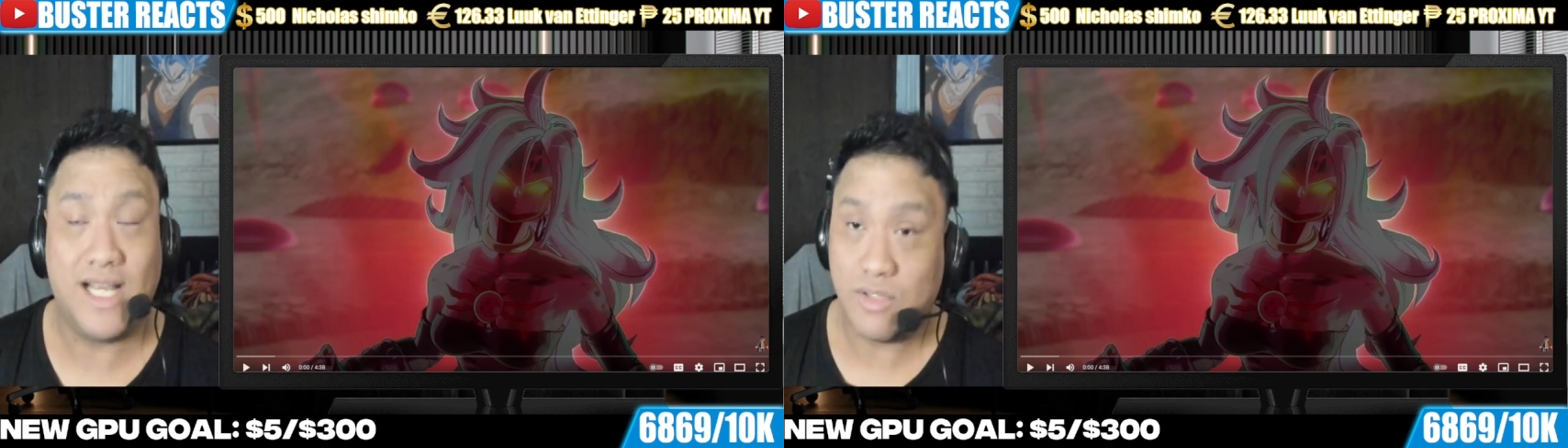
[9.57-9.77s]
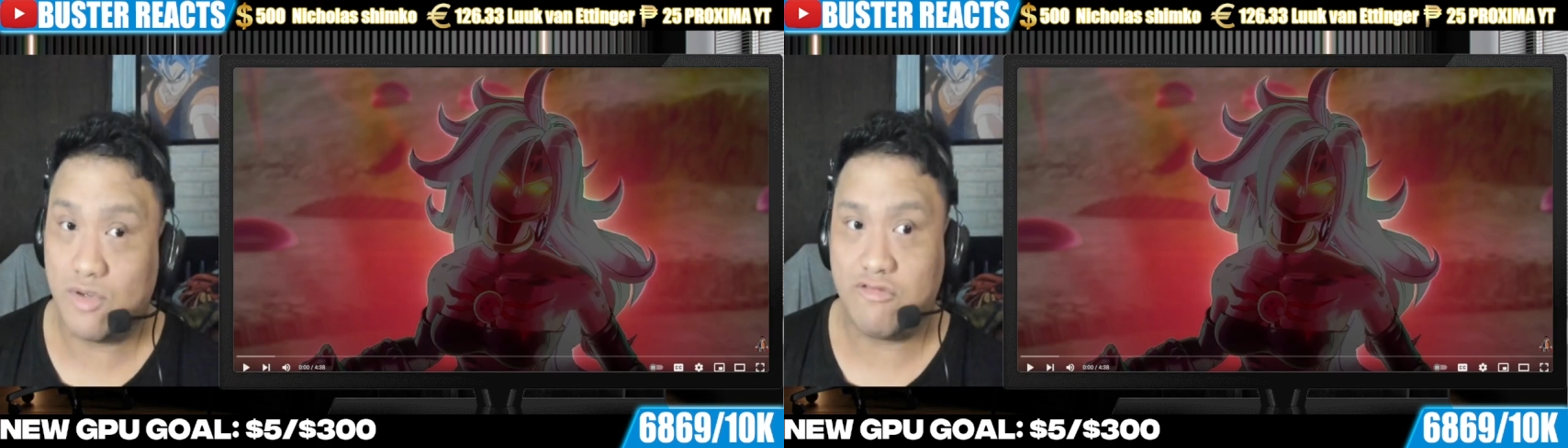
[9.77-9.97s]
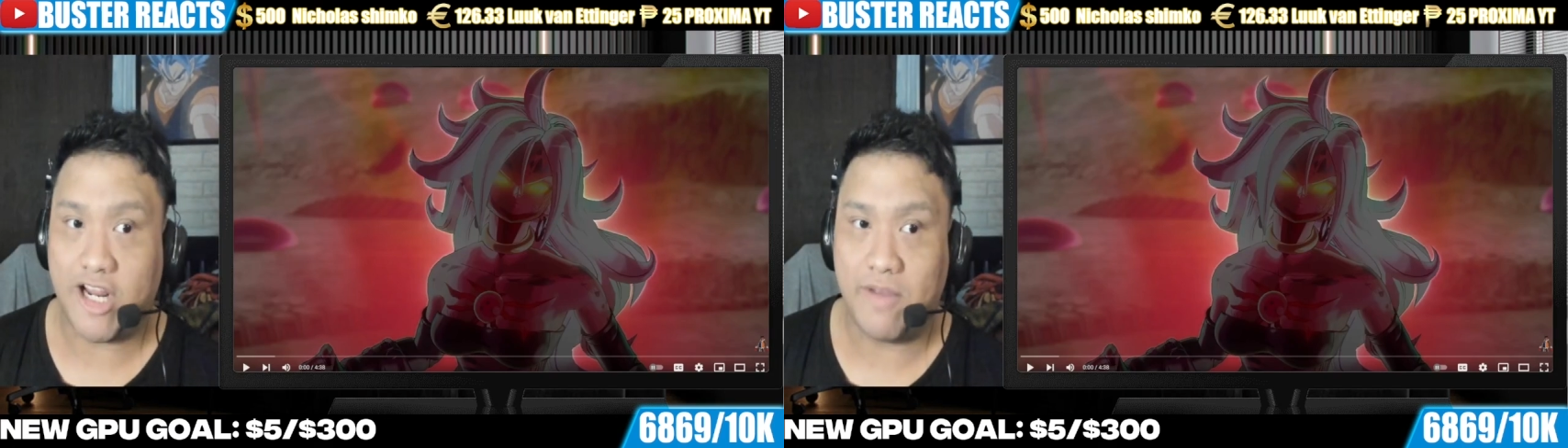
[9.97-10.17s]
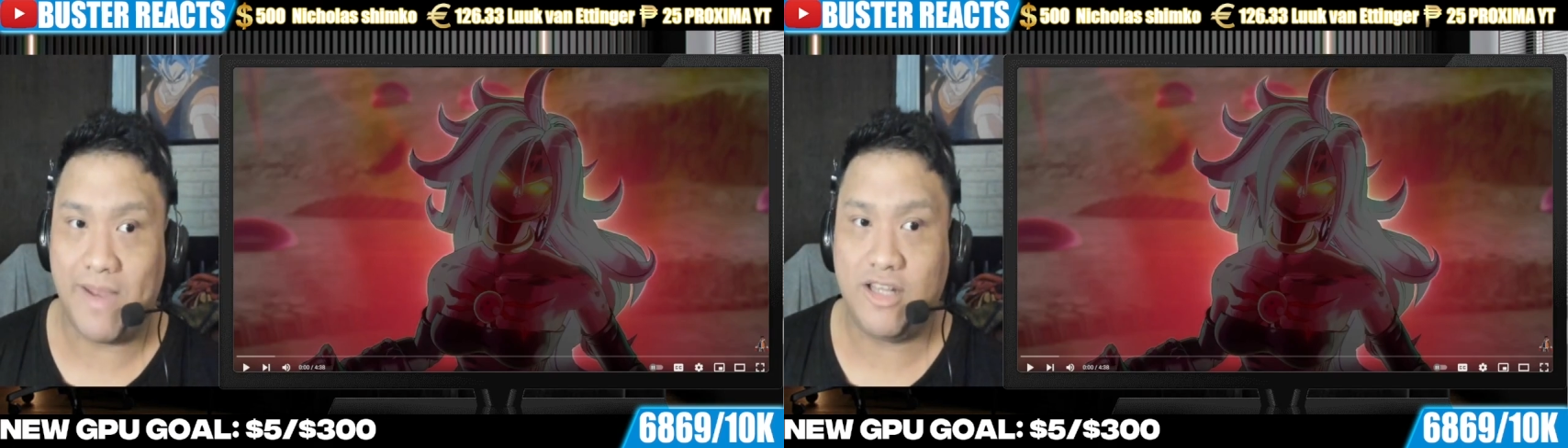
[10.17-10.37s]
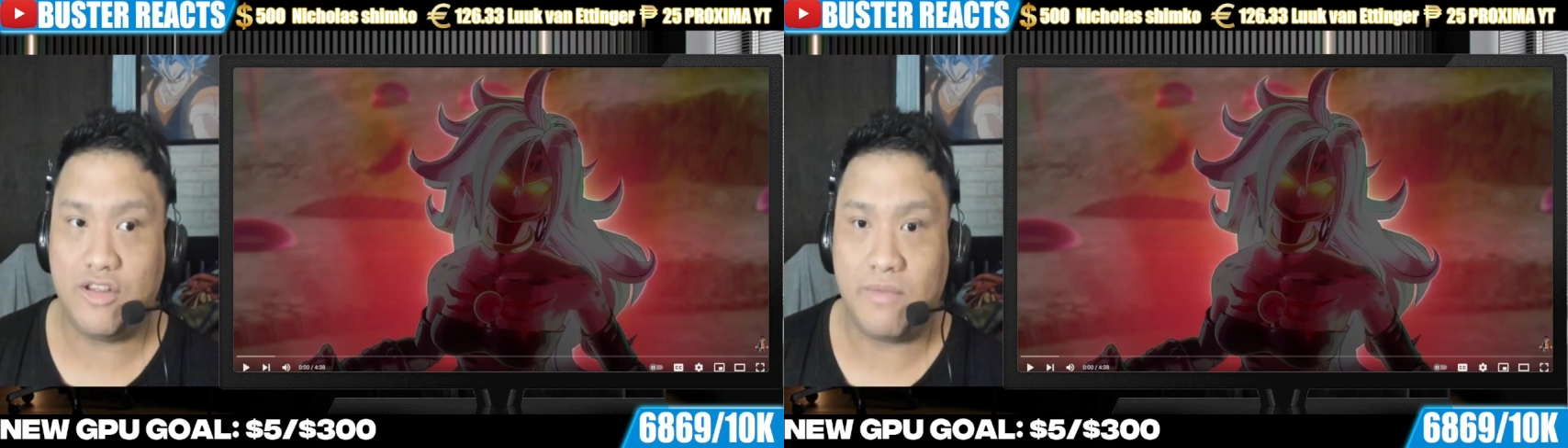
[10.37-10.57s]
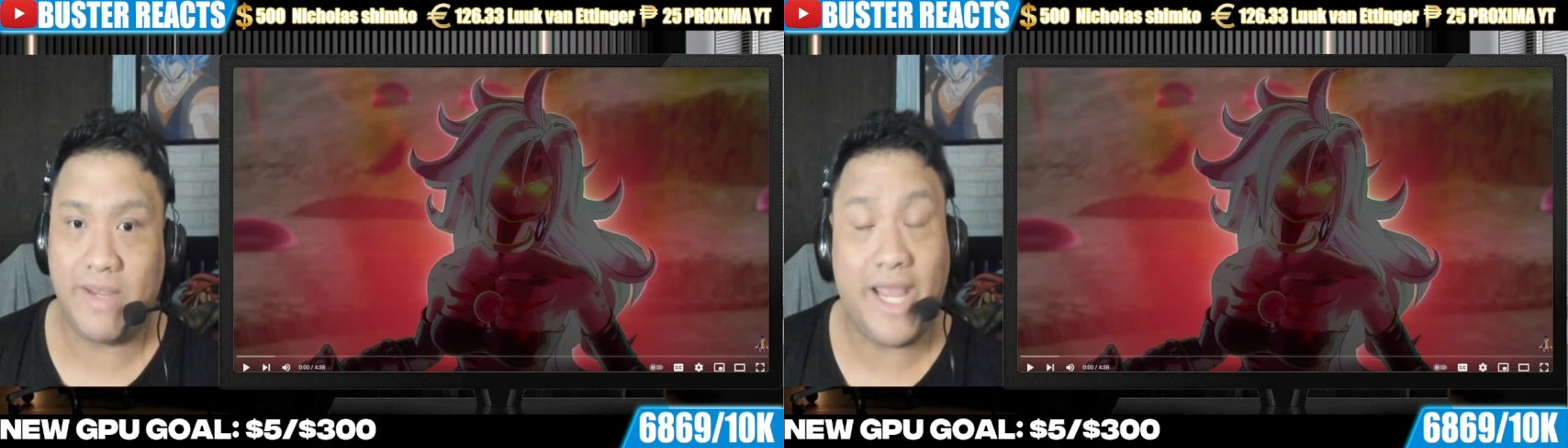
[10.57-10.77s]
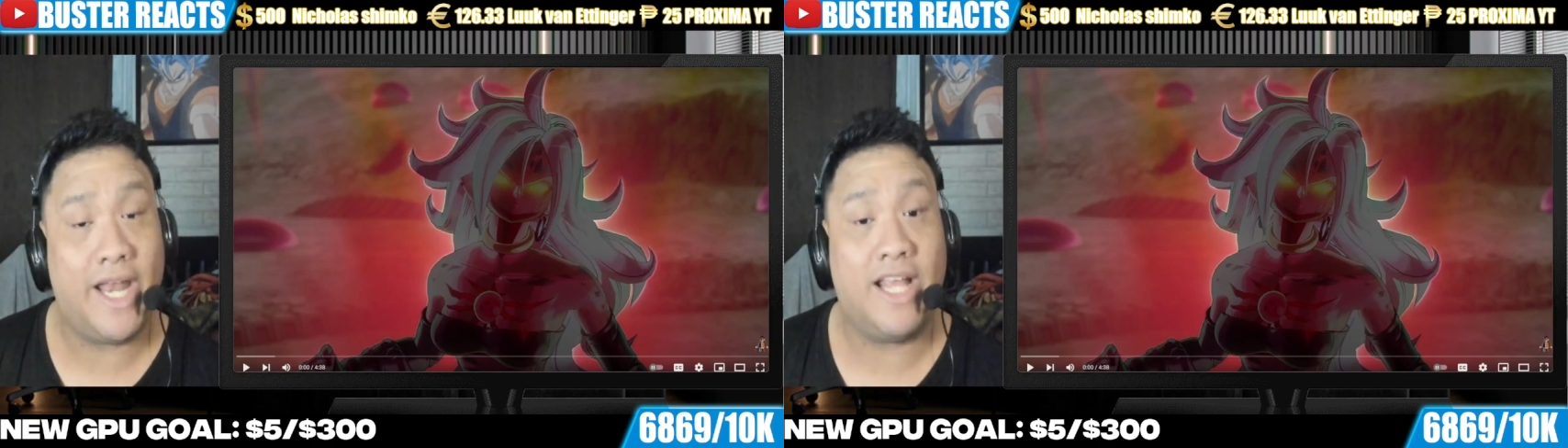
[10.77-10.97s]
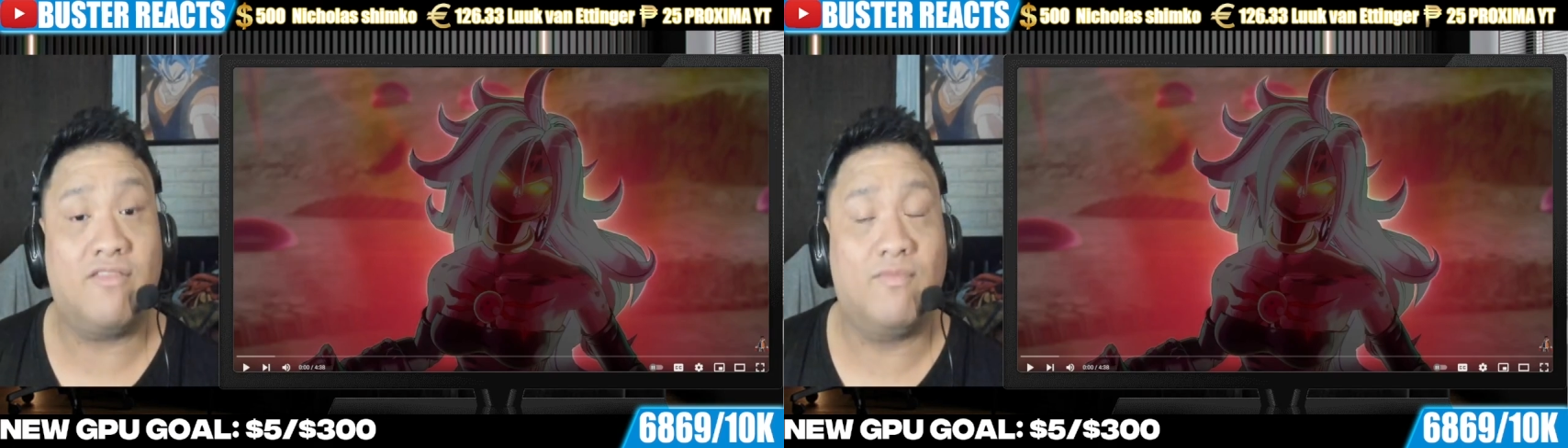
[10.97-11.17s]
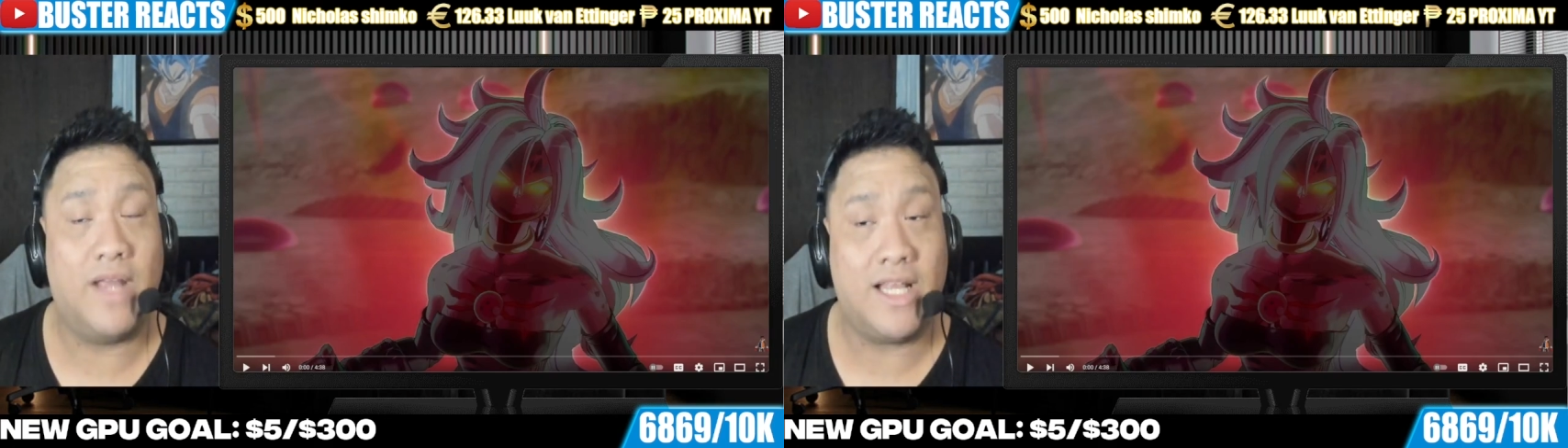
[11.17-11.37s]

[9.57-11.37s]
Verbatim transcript: This was recommended to me and it,